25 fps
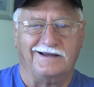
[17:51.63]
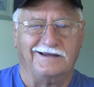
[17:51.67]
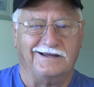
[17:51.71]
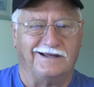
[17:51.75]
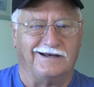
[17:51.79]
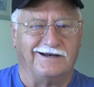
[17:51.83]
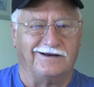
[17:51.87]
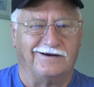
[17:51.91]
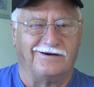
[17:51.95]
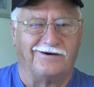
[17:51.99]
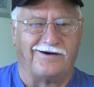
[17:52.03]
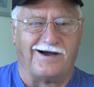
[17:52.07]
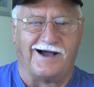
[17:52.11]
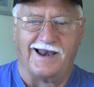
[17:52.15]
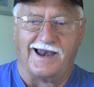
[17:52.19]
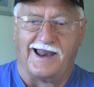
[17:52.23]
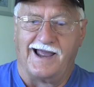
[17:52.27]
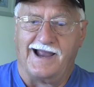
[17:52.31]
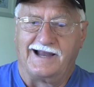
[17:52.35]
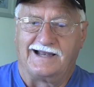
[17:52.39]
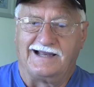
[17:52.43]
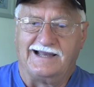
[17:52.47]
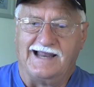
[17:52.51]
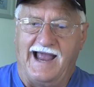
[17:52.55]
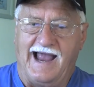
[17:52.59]
You know, I
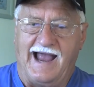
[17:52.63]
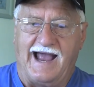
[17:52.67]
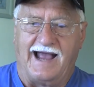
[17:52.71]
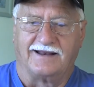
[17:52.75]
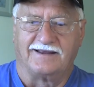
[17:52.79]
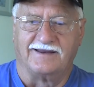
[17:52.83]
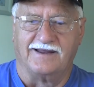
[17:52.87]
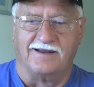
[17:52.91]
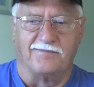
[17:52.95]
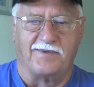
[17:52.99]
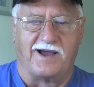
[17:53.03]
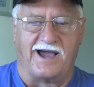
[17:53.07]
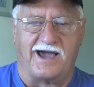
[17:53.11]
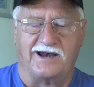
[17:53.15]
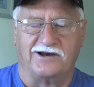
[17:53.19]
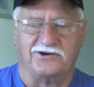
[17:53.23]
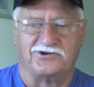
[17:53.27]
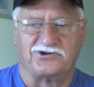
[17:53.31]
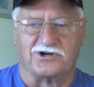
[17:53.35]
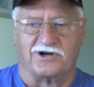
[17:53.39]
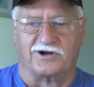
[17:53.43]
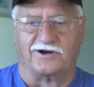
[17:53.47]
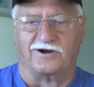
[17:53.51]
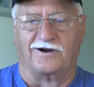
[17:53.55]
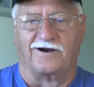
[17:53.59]
like that. The amount of
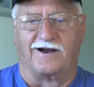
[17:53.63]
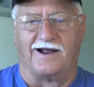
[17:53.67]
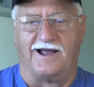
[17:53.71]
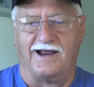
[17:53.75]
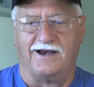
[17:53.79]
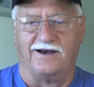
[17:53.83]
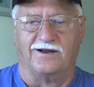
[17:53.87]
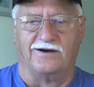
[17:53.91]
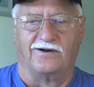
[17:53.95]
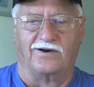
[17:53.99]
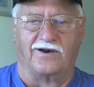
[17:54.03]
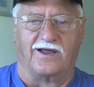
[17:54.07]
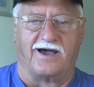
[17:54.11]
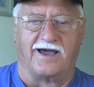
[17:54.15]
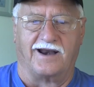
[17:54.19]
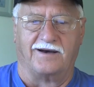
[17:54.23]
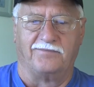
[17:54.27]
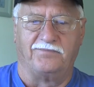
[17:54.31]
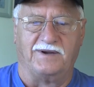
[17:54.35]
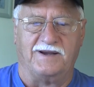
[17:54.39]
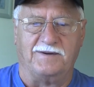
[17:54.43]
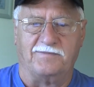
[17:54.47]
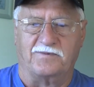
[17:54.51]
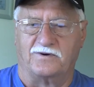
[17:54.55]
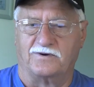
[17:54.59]
sugar, I know a lot of
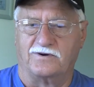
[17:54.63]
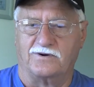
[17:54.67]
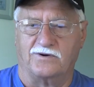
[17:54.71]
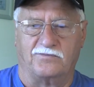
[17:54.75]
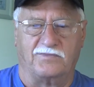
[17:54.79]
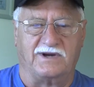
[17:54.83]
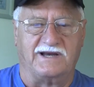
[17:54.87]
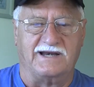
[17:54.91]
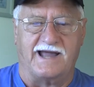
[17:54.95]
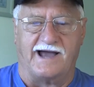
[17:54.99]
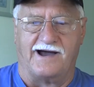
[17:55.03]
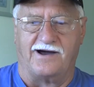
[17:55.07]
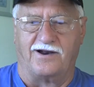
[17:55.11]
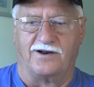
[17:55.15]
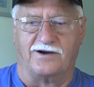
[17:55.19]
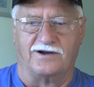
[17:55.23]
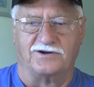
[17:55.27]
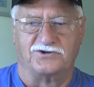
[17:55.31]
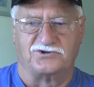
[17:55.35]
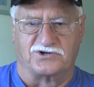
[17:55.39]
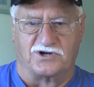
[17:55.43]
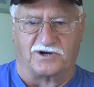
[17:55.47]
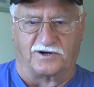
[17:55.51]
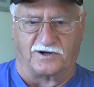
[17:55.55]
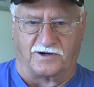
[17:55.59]
people gonna be down on
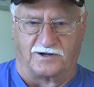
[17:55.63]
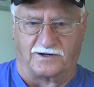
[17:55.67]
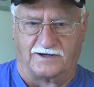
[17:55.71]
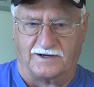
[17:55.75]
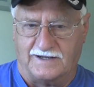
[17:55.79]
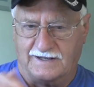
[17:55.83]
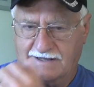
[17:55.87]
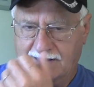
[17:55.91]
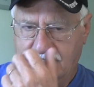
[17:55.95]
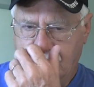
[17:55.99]
sugar,